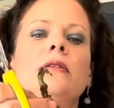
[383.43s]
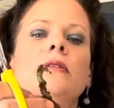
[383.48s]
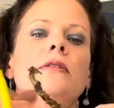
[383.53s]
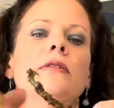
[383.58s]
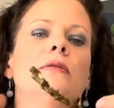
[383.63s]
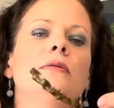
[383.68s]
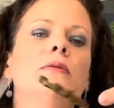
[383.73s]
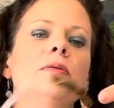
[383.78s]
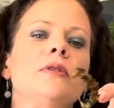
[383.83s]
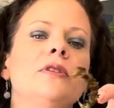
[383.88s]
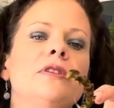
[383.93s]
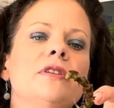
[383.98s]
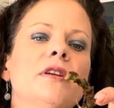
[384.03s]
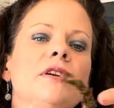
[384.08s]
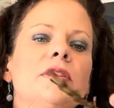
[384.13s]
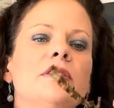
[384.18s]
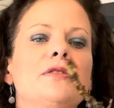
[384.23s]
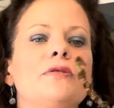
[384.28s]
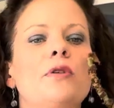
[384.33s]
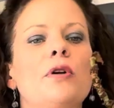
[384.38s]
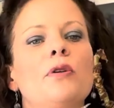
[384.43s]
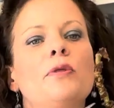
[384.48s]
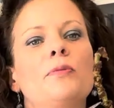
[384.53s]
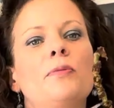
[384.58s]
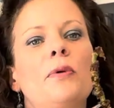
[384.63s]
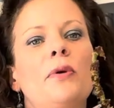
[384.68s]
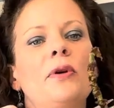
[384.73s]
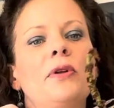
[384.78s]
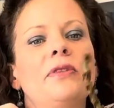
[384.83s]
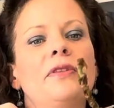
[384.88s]
there's a nice growth
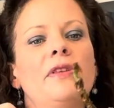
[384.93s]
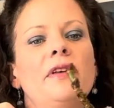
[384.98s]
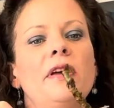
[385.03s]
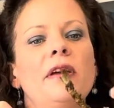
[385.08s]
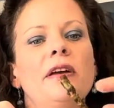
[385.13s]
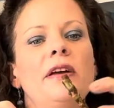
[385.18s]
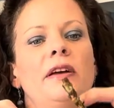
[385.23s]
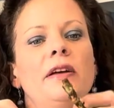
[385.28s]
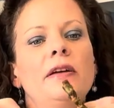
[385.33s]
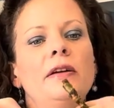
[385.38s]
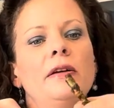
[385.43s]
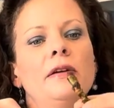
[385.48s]
point there.